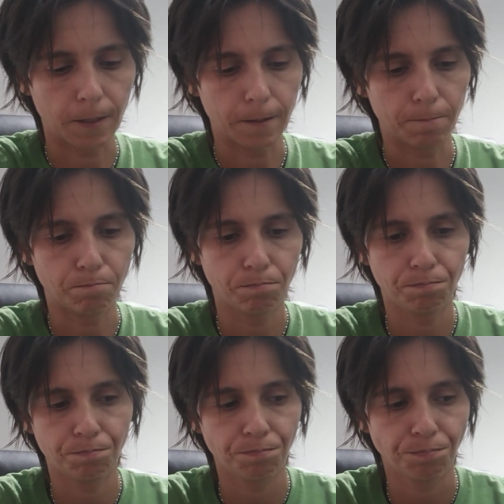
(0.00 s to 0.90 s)

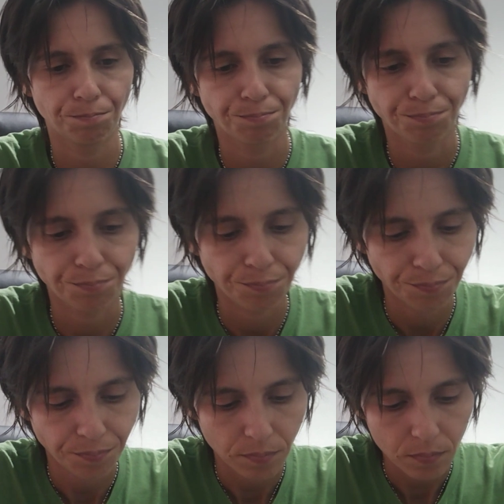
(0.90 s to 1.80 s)

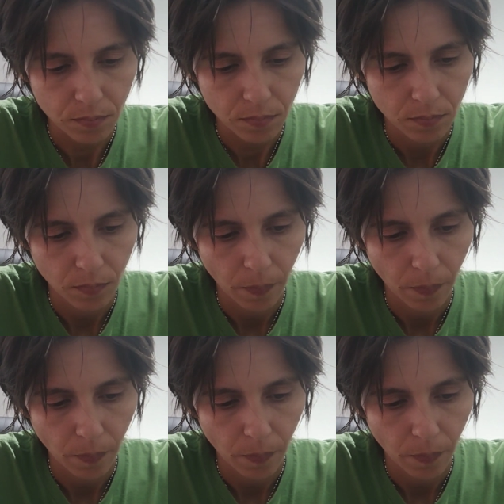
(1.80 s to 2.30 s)
No one is speaking in this clip.